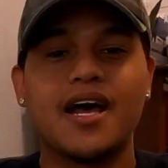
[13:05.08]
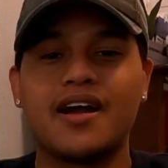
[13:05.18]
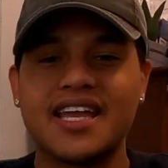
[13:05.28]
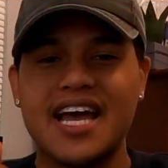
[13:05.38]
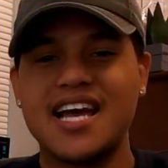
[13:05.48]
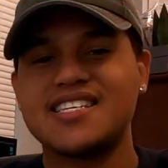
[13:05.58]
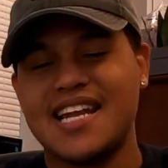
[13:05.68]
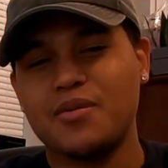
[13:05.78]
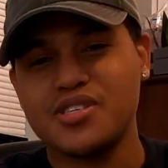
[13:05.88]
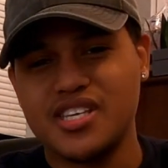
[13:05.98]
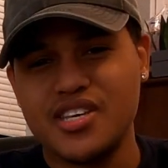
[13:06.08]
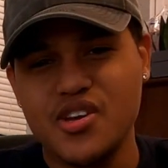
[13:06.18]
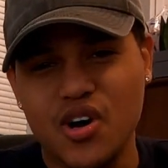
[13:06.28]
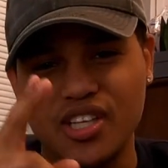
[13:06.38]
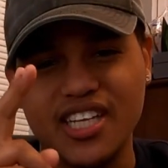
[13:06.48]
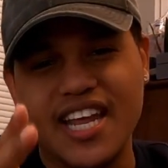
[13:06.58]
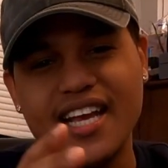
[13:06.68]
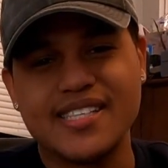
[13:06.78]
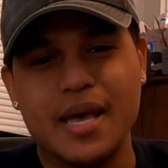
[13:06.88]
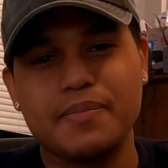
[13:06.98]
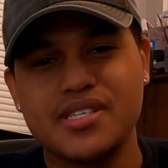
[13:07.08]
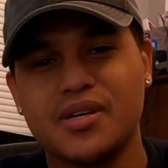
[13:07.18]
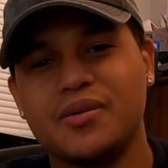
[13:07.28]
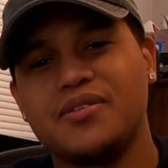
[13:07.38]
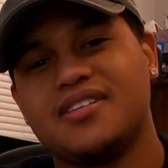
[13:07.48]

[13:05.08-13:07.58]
Alright guys, and I will see you on the next episode.